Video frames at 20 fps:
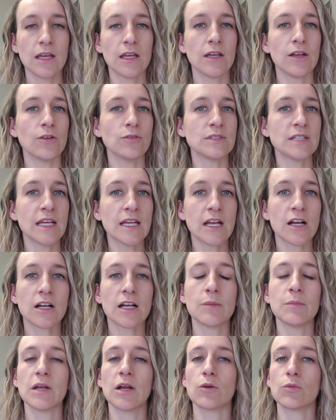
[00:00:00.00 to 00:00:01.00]
You know, daycare
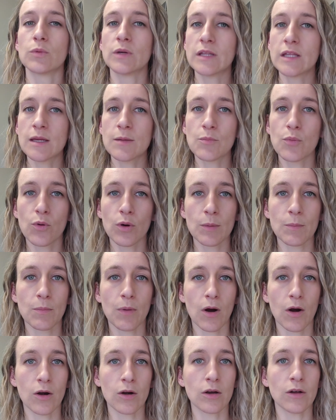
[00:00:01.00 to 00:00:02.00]
can be a really important
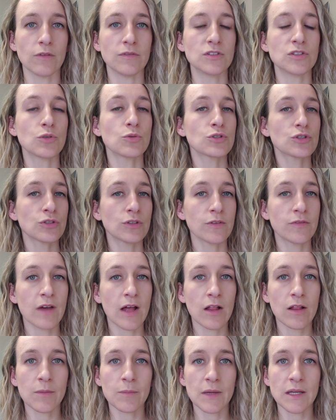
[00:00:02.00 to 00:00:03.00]
part of social
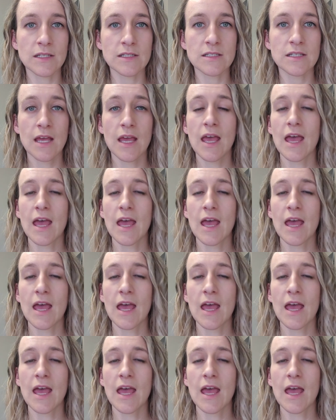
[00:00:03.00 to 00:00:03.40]
development